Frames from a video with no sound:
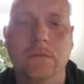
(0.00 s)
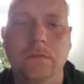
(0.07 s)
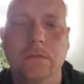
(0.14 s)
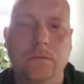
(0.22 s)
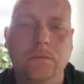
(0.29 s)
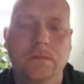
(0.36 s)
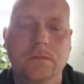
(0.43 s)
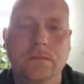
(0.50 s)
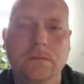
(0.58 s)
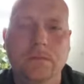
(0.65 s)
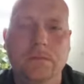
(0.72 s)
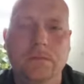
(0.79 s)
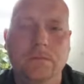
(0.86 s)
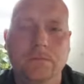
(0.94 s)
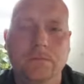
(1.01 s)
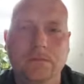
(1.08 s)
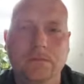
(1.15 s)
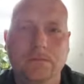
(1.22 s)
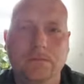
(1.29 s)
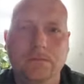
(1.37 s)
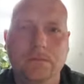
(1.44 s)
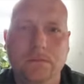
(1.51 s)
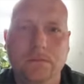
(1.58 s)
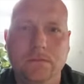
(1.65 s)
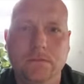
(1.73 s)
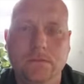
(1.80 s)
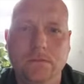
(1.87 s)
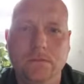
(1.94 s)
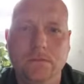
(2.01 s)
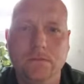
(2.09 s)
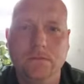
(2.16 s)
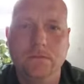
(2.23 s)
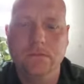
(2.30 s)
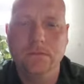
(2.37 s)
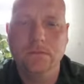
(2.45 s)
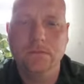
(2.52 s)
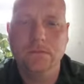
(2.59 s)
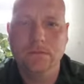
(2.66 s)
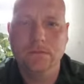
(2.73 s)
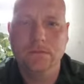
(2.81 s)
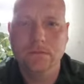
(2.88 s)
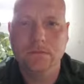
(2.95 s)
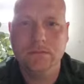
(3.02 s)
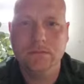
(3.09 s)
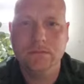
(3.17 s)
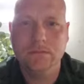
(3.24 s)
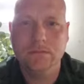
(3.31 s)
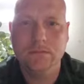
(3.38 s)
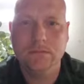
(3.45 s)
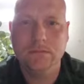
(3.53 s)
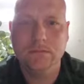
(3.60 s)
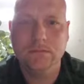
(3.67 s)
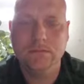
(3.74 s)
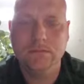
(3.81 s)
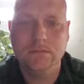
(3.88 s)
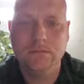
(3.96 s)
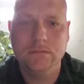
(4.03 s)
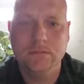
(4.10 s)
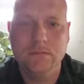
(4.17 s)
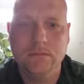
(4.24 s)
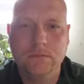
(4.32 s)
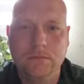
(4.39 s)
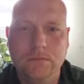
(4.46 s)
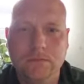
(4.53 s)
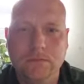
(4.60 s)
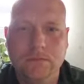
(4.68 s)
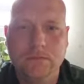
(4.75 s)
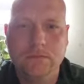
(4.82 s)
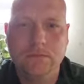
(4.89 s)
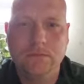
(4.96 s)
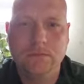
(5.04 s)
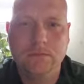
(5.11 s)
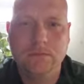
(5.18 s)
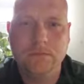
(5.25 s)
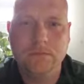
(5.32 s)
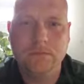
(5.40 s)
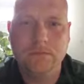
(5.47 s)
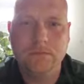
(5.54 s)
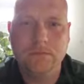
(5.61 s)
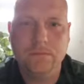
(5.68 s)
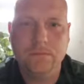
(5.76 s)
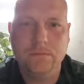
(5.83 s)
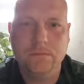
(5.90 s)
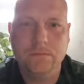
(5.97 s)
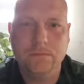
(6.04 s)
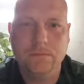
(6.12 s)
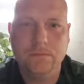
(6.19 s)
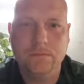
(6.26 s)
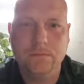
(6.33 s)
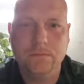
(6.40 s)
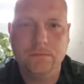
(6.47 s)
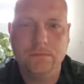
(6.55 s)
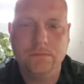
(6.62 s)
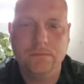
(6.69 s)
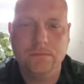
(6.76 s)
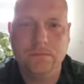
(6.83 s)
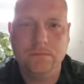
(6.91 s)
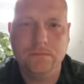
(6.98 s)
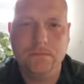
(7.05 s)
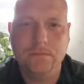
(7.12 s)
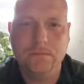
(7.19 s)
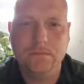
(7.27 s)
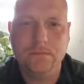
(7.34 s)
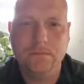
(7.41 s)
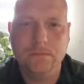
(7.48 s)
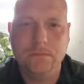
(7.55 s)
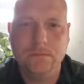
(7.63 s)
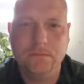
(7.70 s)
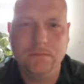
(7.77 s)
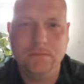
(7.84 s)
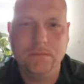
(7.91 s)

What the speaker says: The person shown says nothing.